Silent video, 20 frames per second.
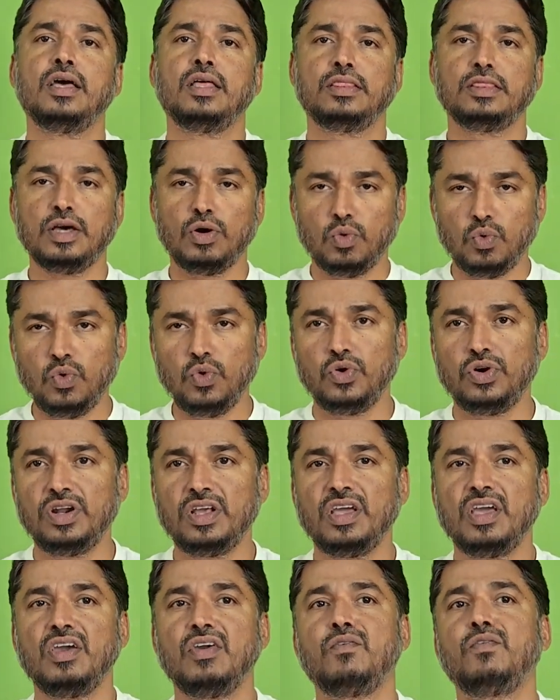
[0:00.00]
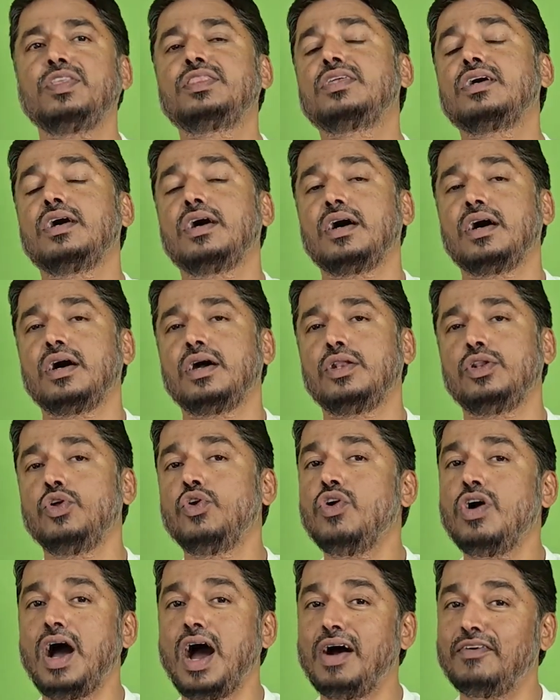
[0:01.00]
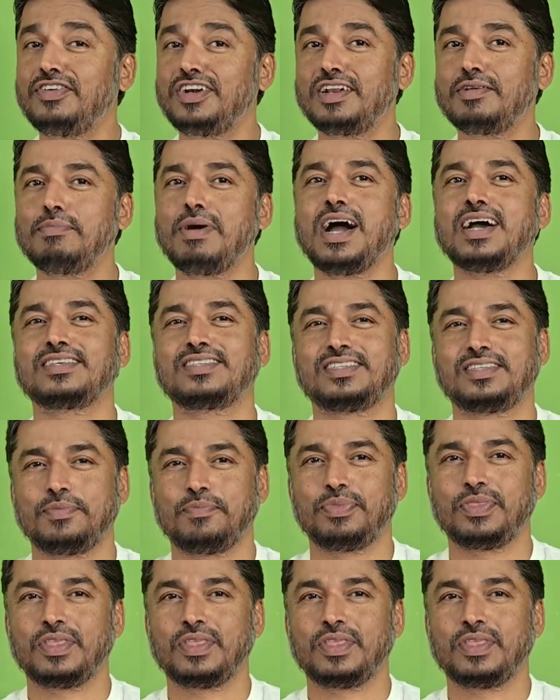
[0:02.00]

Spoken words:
the wound with no aftermarks.